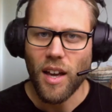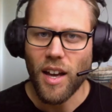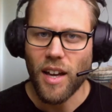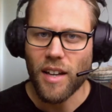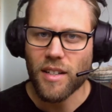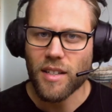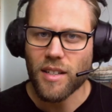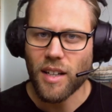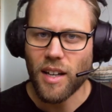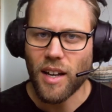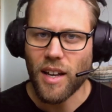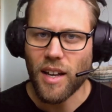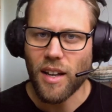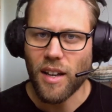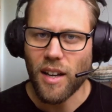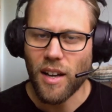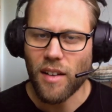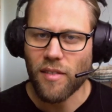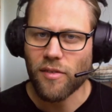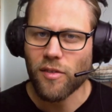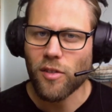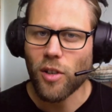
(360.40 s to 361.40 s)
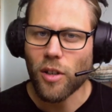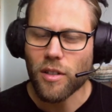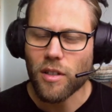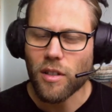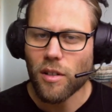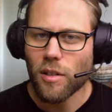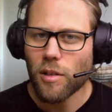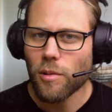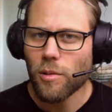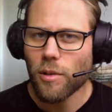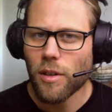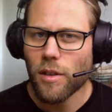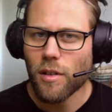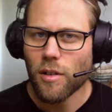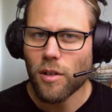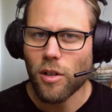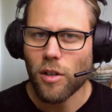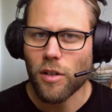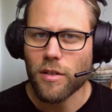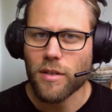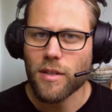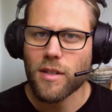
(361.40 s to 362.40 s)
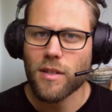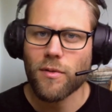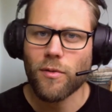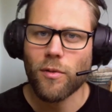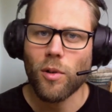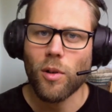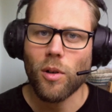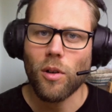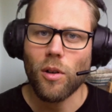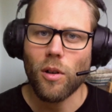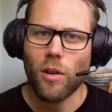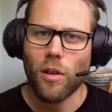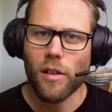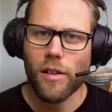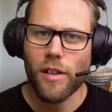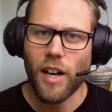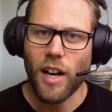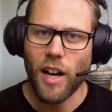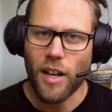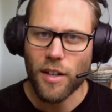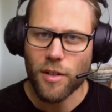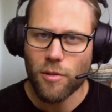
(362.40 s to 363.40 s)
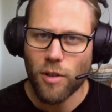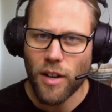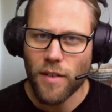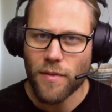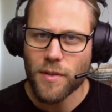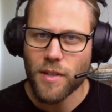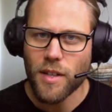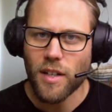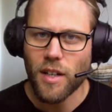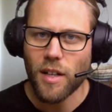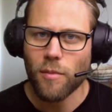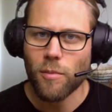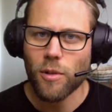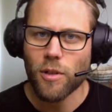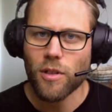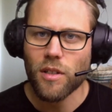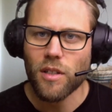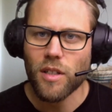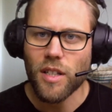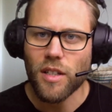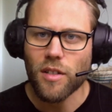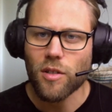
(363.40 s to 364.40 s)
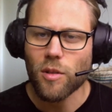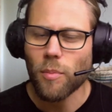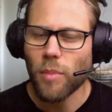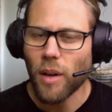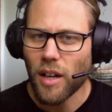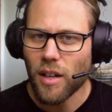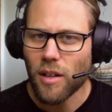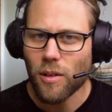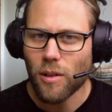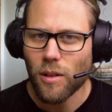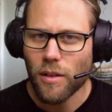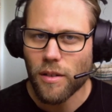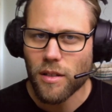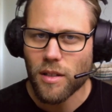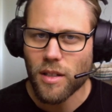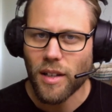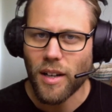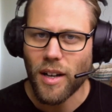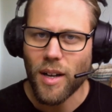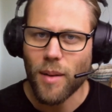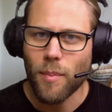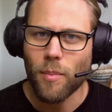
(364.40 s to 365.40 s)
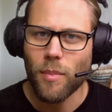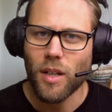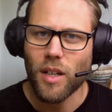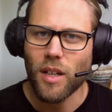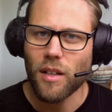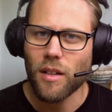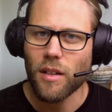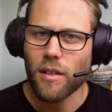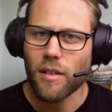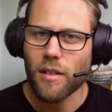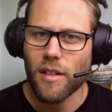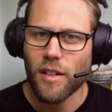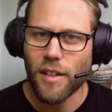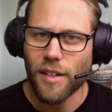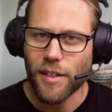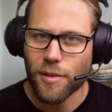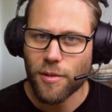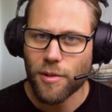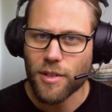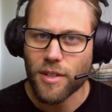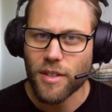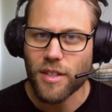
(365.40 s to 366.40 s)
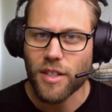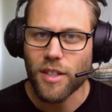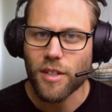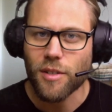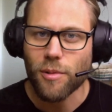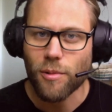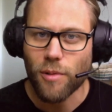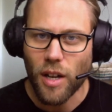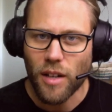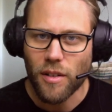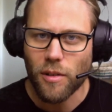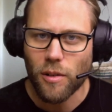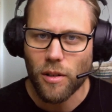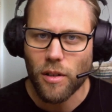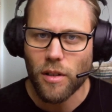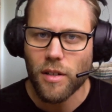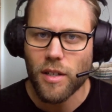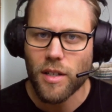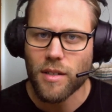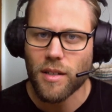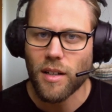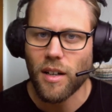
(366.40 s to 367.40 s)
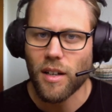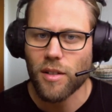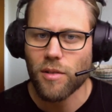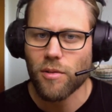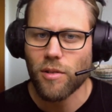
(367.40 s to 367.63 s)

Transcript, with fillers: And I have not included the costs for all the hard drives that I would need to buy all the time and the electricity to run all these hard